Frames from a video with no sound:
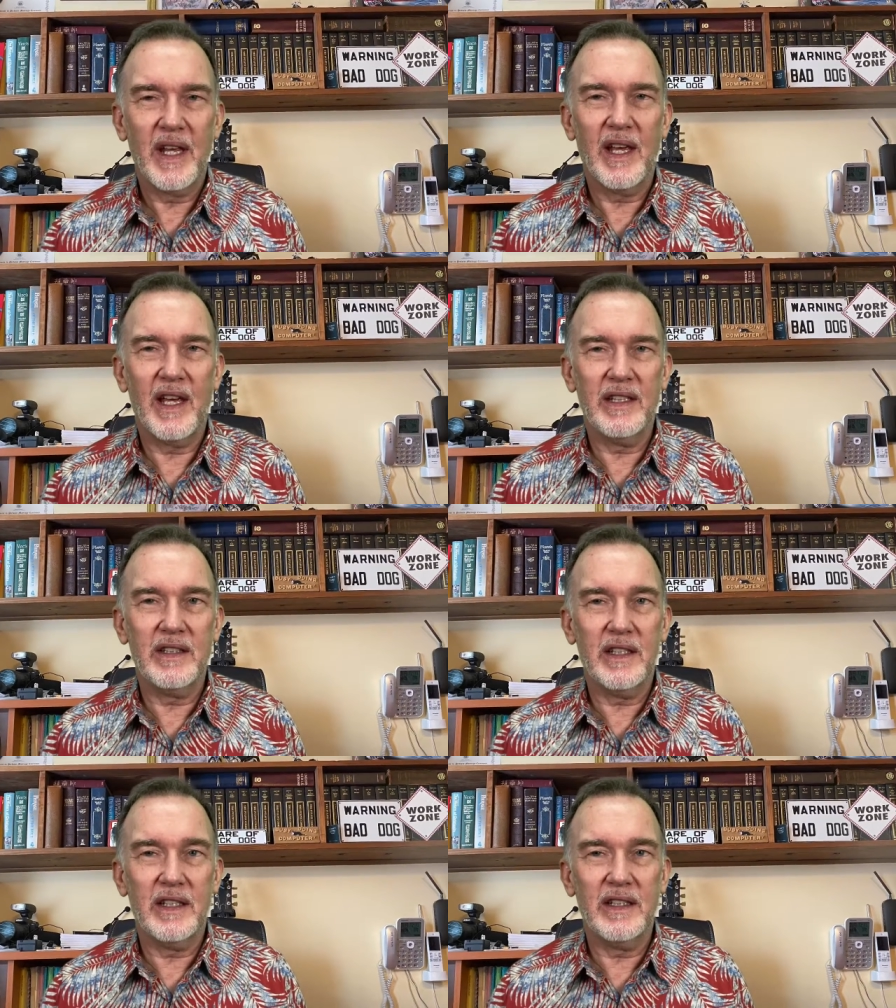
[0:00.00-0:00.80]
And
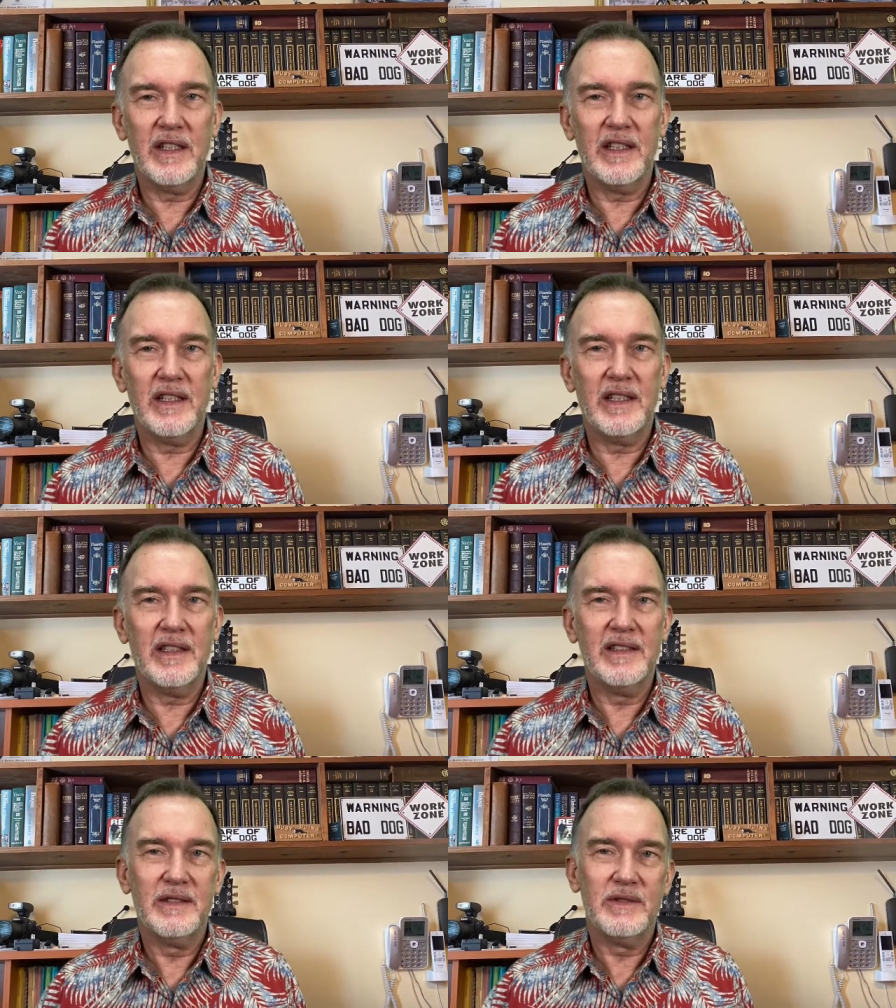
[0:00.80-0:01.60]
uh,
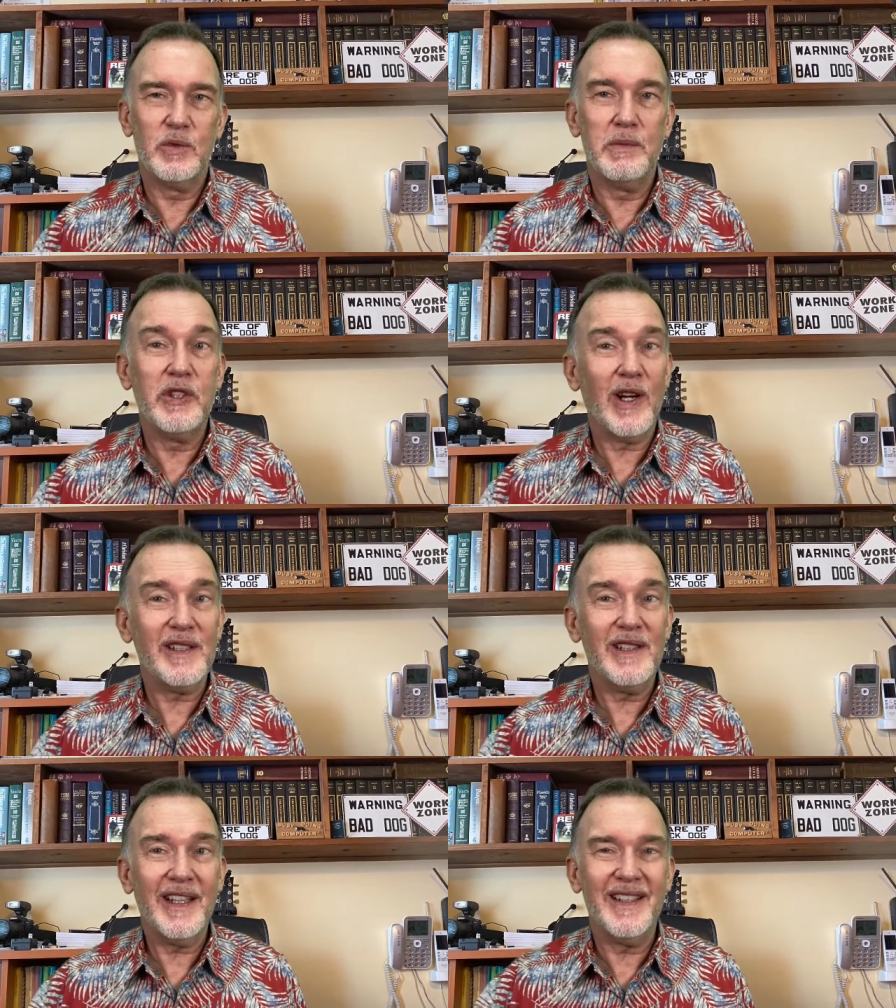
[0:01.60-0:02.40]
we'll be
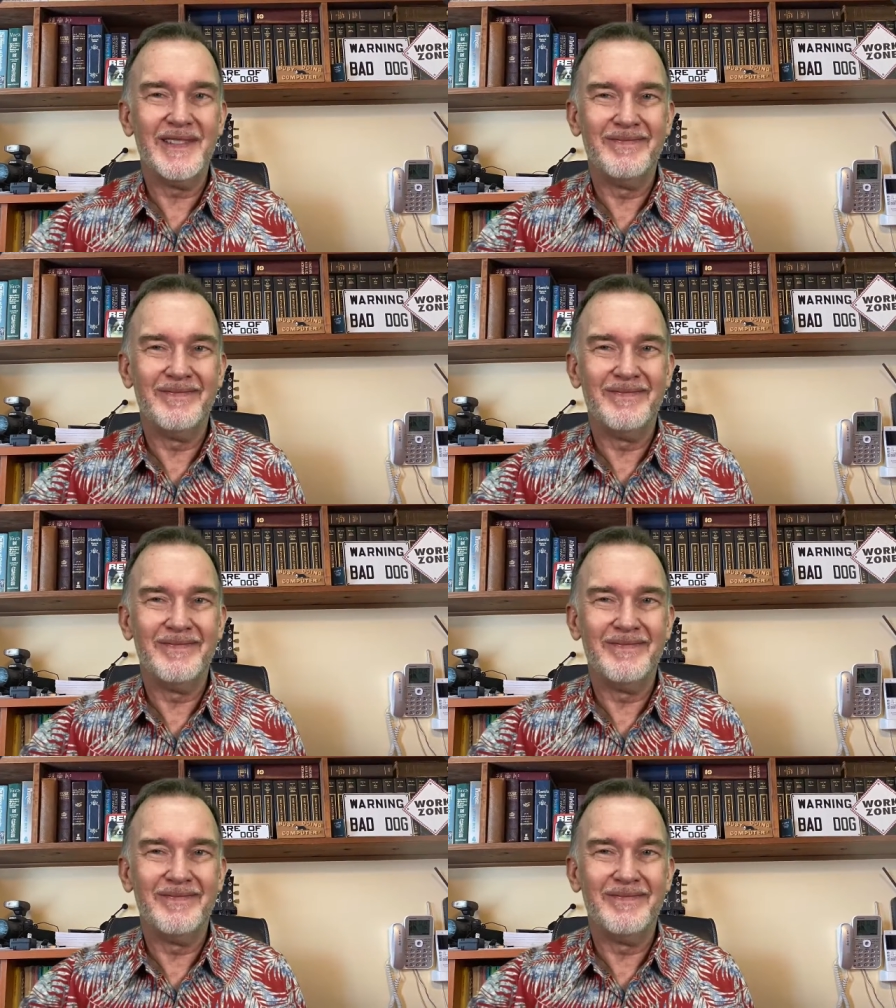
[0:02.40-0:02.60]
talking to you later.